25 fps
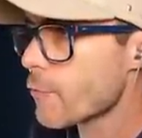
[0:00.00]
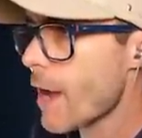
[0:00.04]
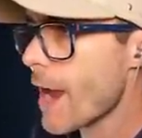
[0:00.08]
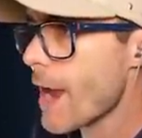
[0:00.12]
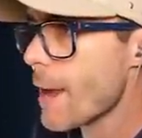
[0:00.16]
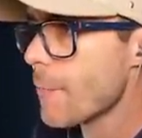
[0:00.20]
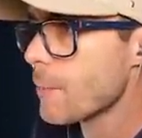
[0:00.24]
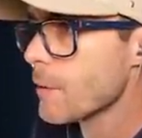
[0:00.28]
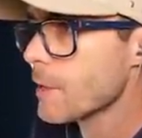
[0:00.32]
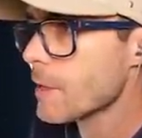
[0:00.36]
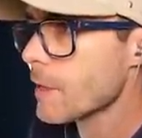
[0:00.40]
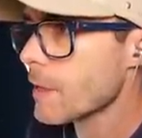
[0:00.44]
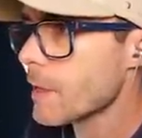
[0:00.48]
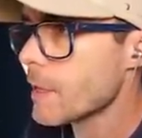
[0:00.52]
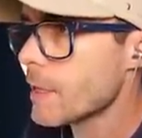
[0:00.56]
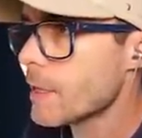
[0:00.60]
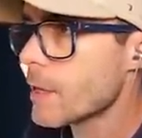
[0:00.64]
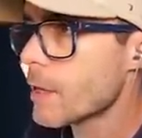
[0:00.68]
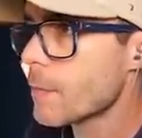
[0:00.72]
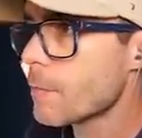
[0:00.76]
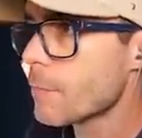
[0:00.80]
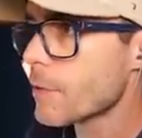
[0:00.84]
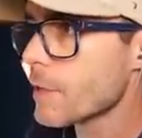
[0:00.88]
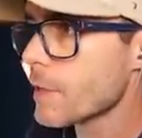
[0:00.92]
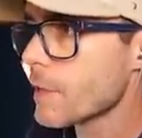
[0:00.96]
rapidly
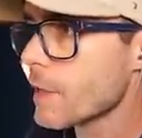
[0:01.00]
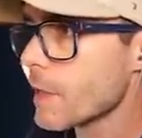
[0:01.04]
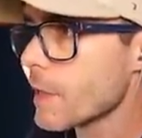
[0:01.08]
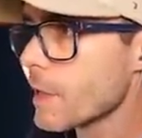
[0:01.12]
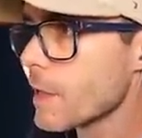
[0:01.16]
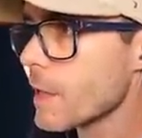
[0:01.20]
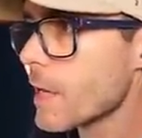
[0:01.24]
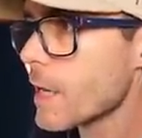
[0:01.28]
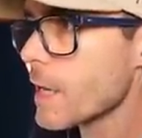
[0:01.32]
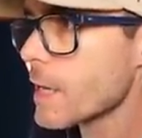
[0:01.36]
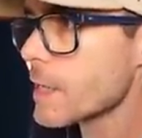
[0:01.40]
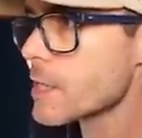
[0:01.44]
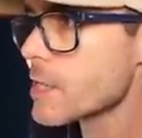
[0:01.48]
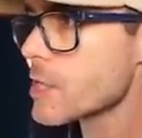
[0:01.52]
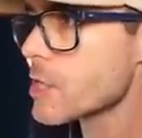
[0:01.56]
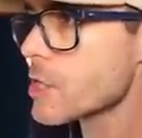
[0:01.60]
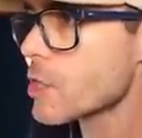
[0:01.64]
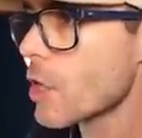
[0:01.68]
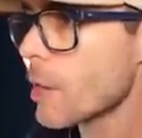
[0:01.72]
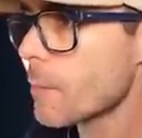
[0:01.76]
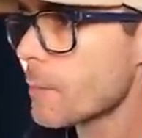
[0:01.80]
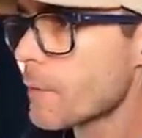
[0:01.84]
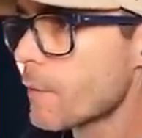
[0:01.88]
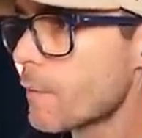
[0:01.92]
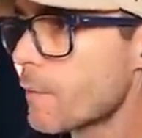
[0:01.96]
completely. It
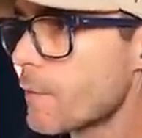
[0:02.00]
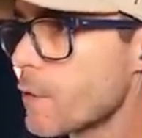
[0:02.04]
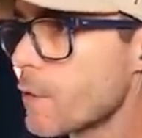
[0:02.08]
stopped